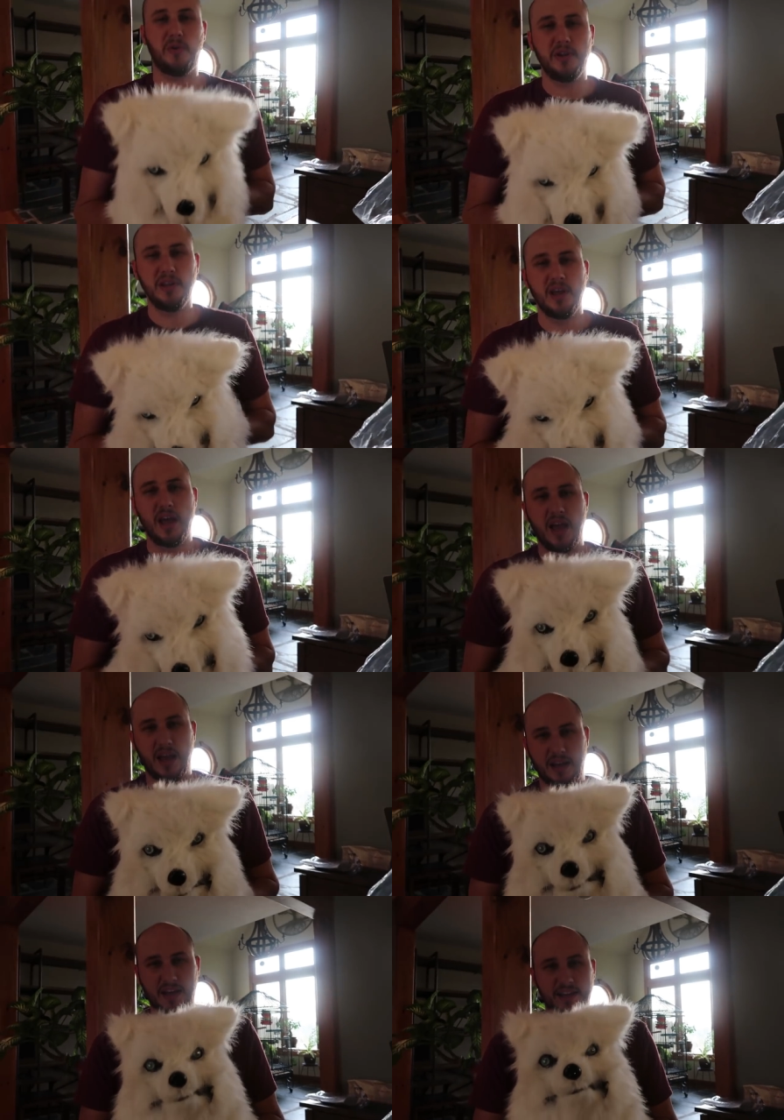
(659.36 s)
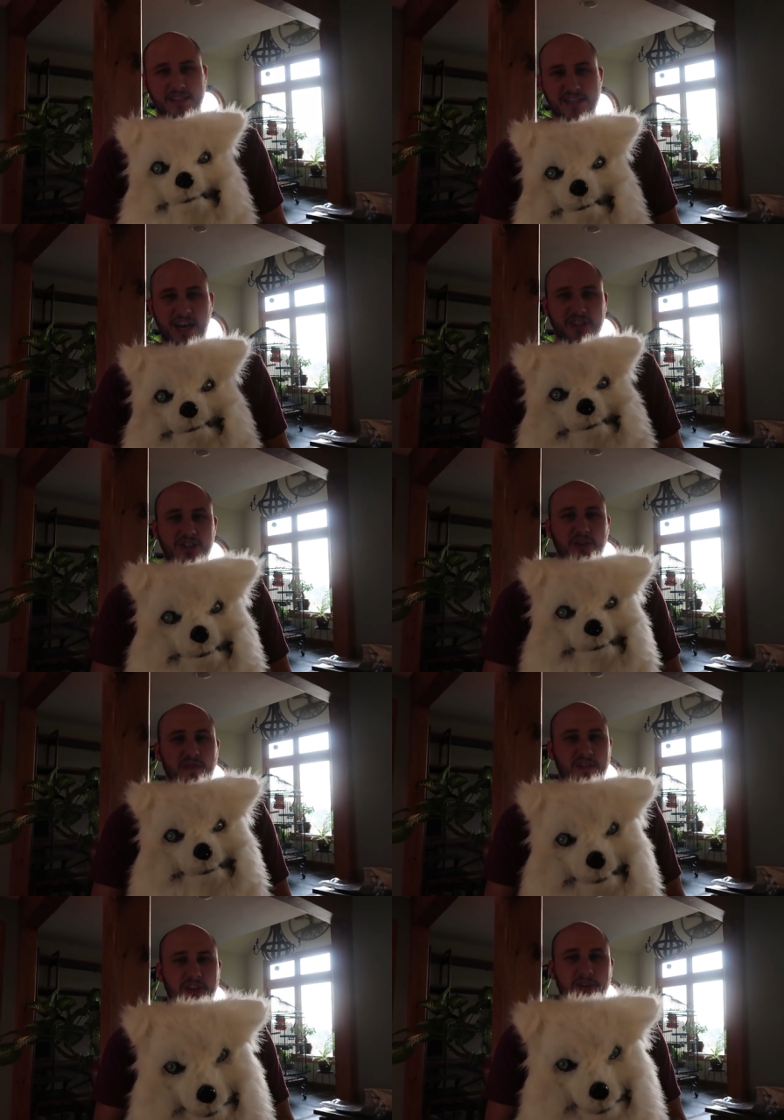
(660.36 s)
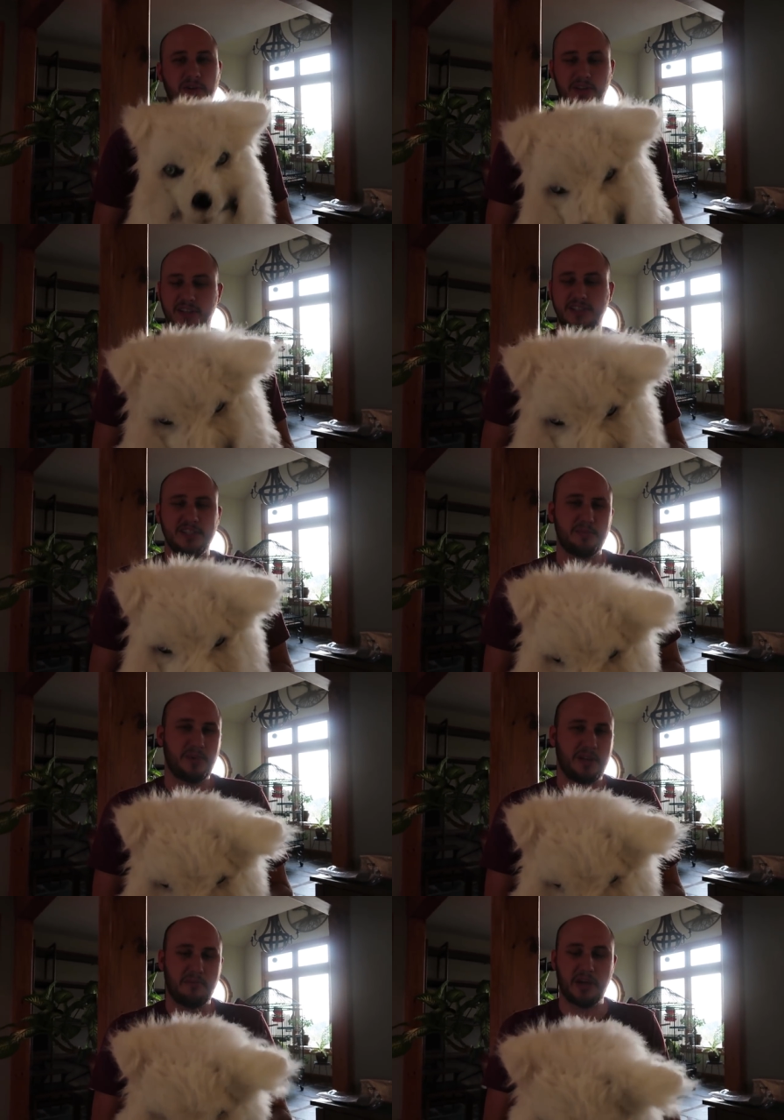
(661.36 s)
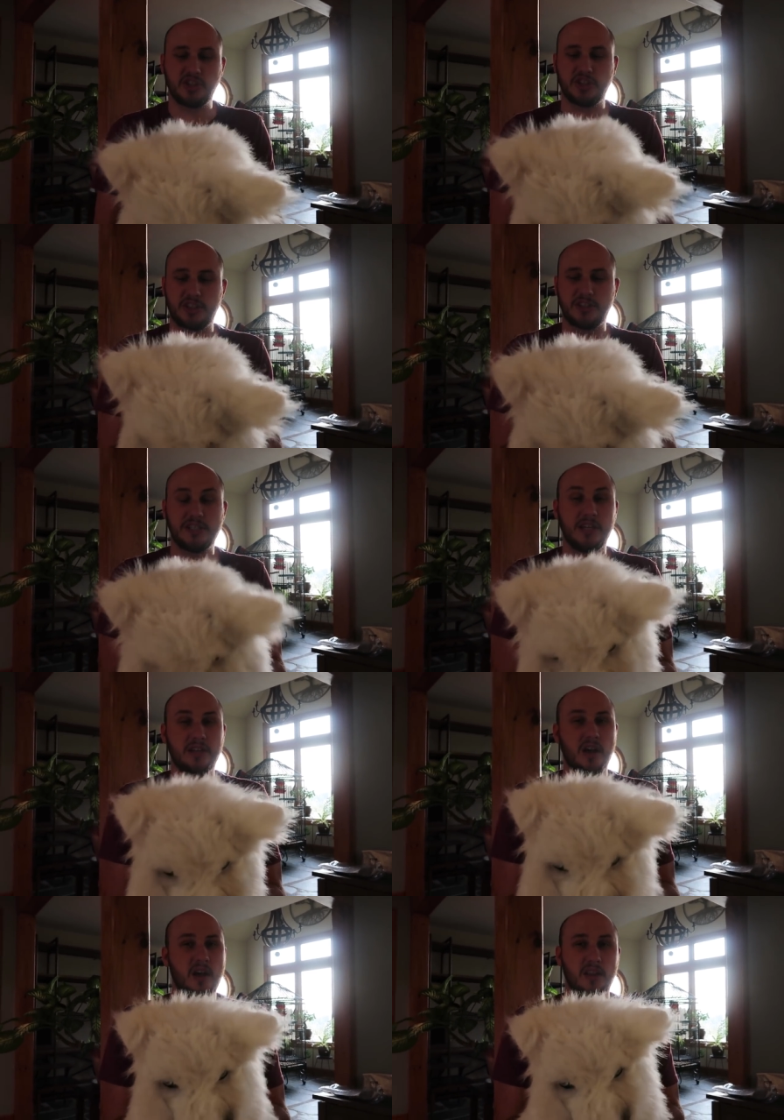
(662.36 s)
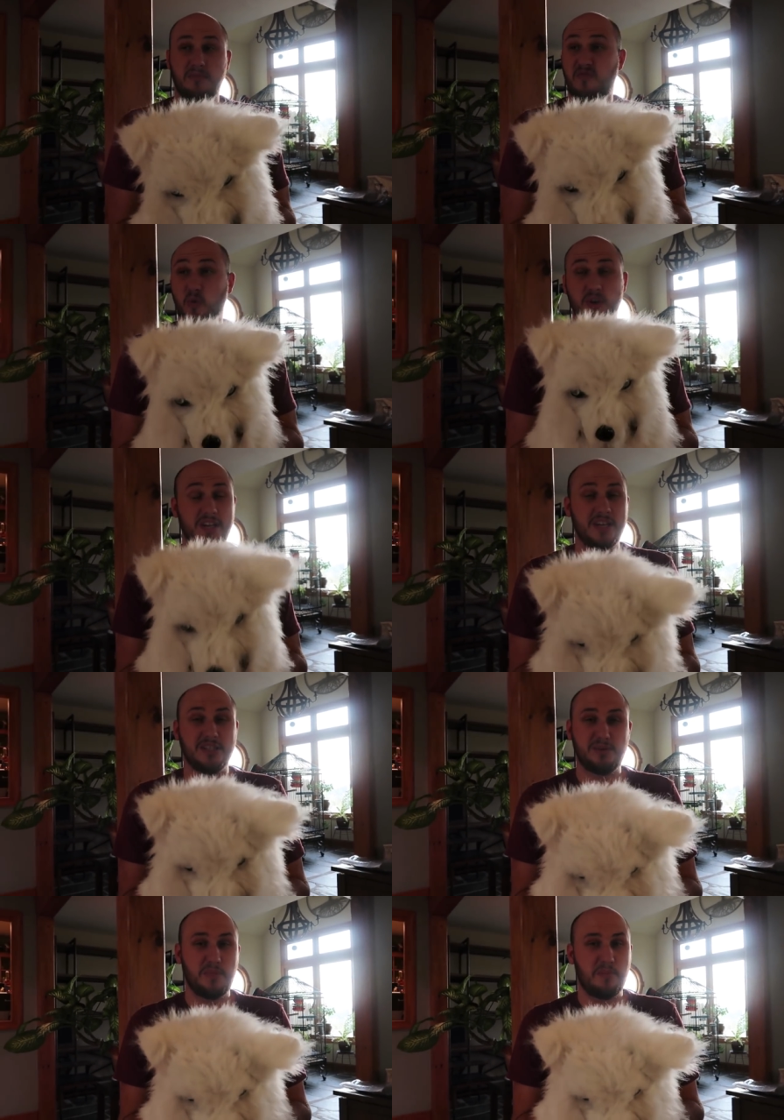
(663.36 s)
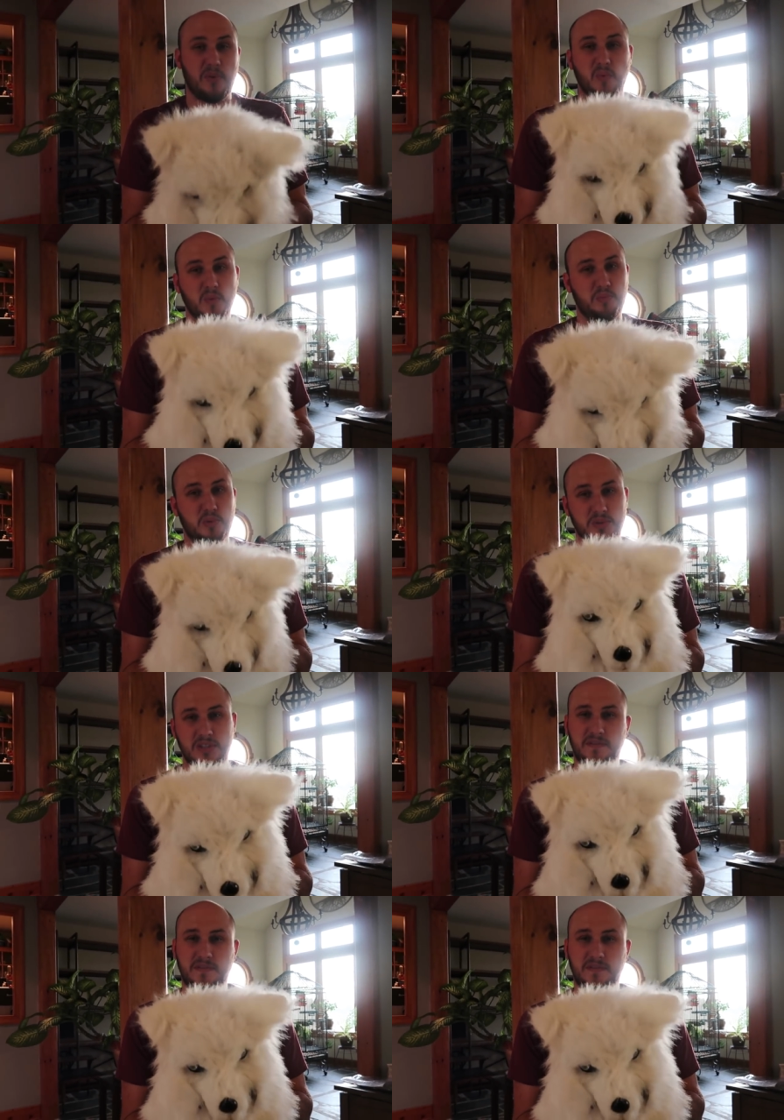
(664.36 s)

on and get the reaction of the dog. This is pretty much a trend. For years people would put